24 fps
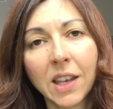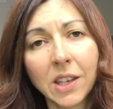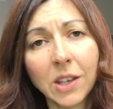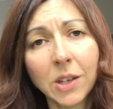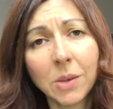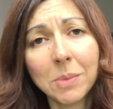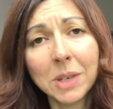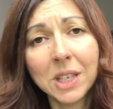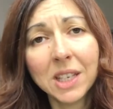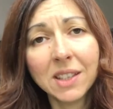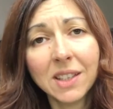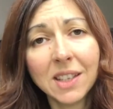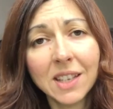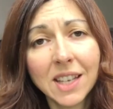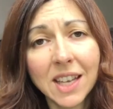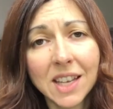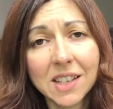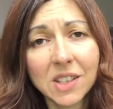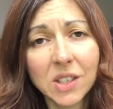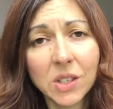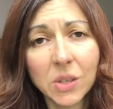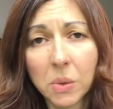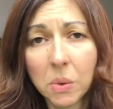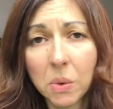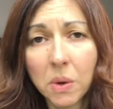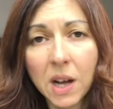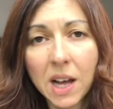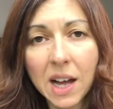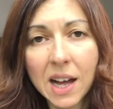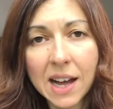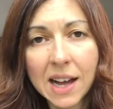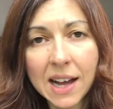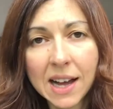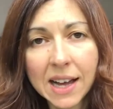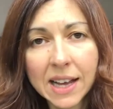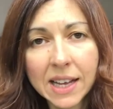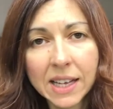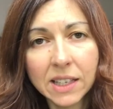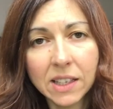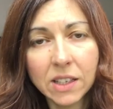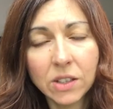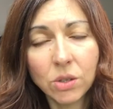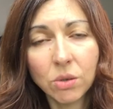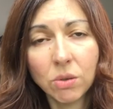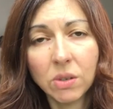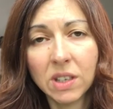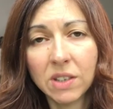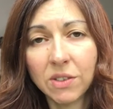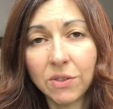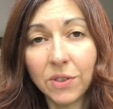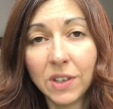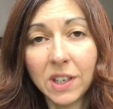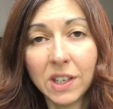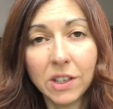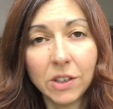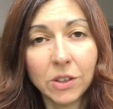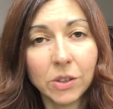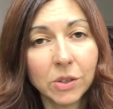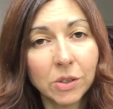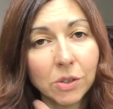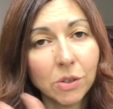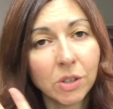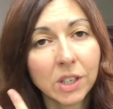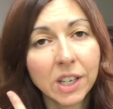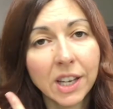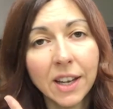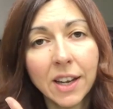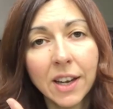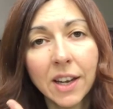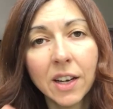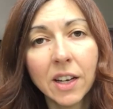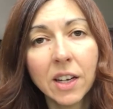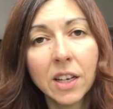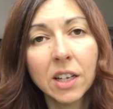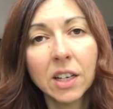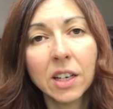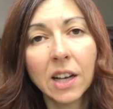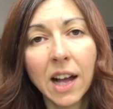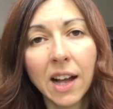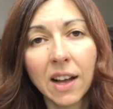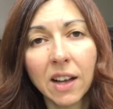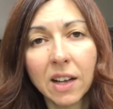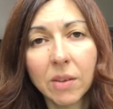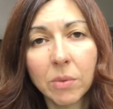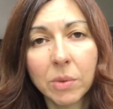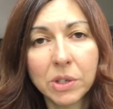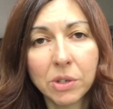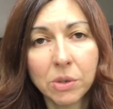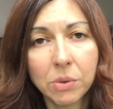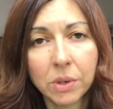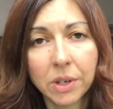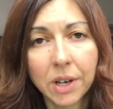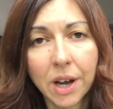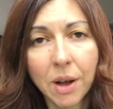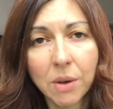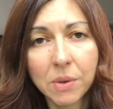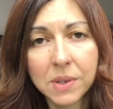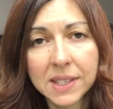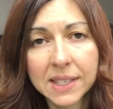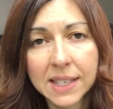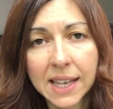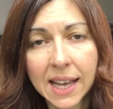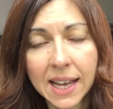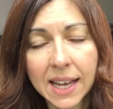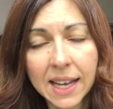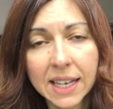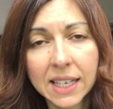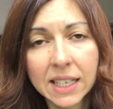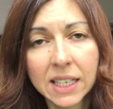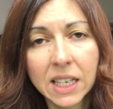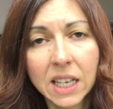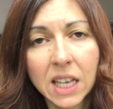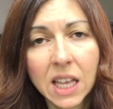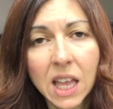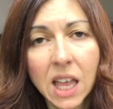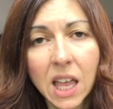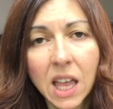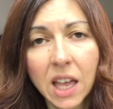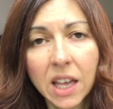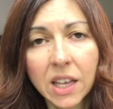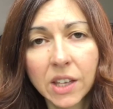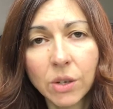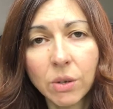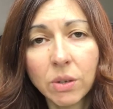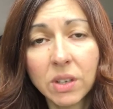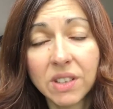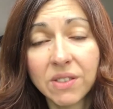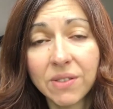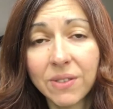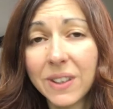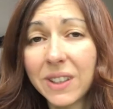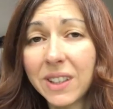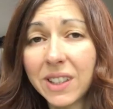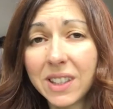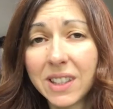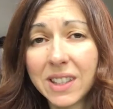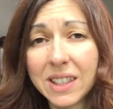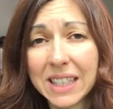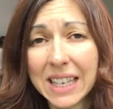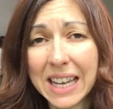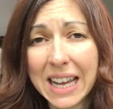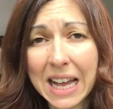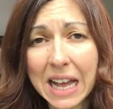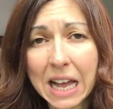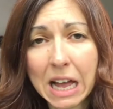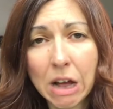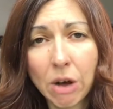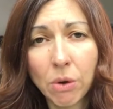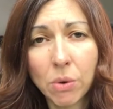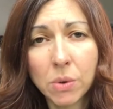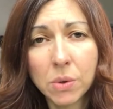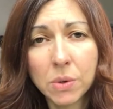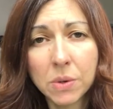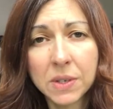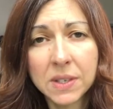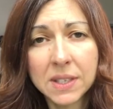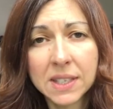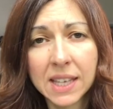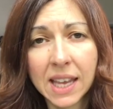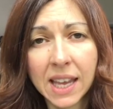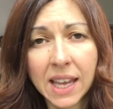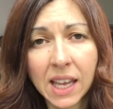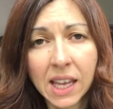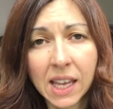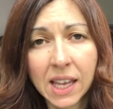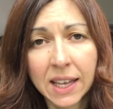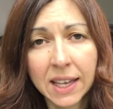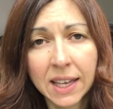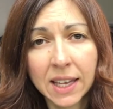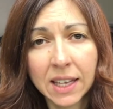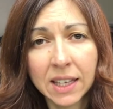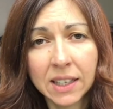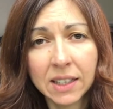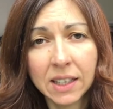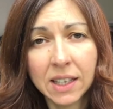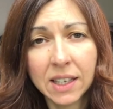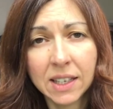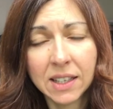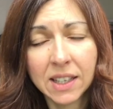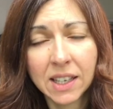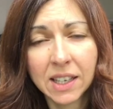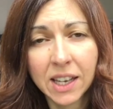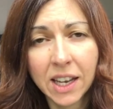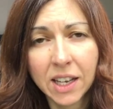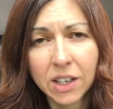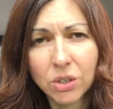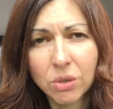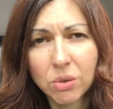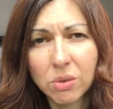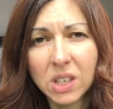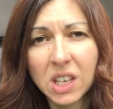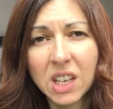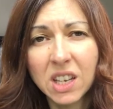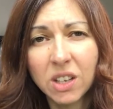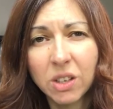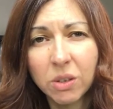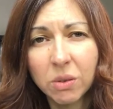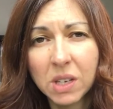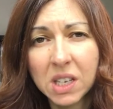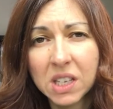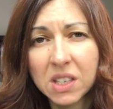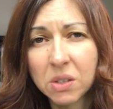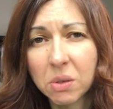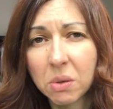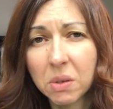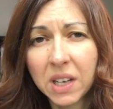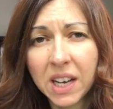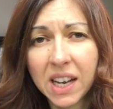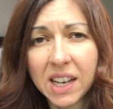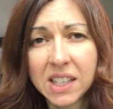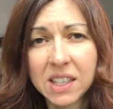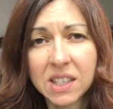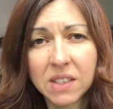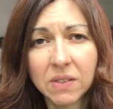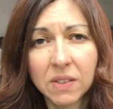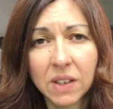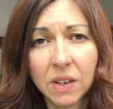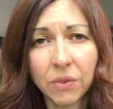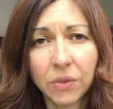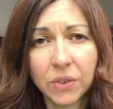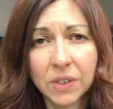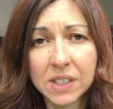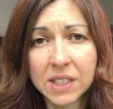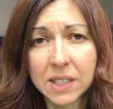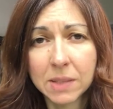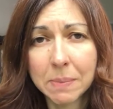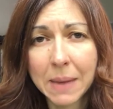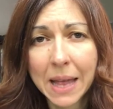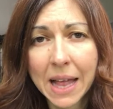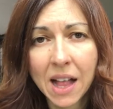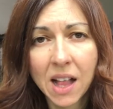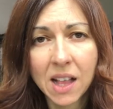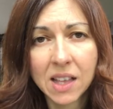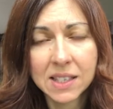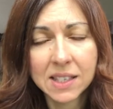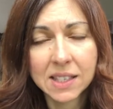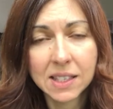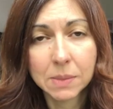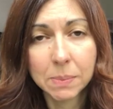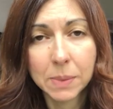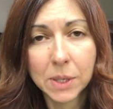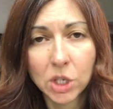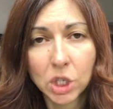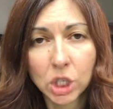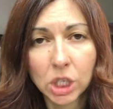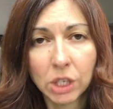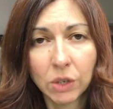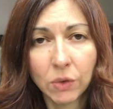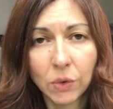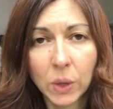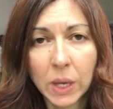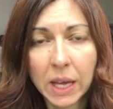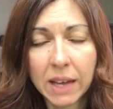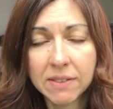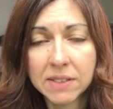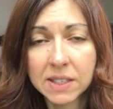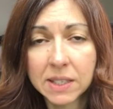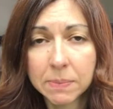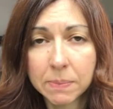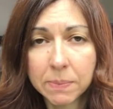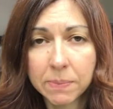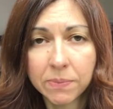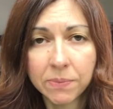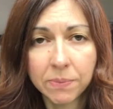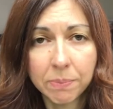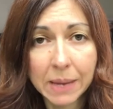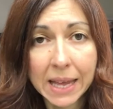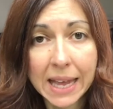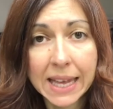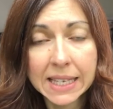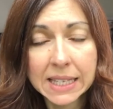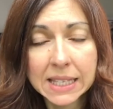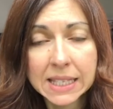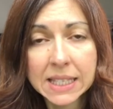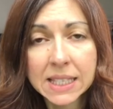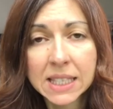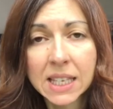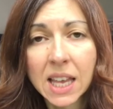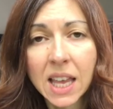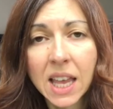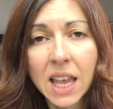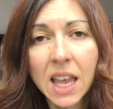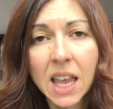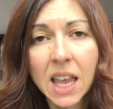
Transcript: Humidity gets so high that you can feel it on your hair when you're outside. You can feel it in the house, and it can actually increase all kinds of different smells, especially if you have pets.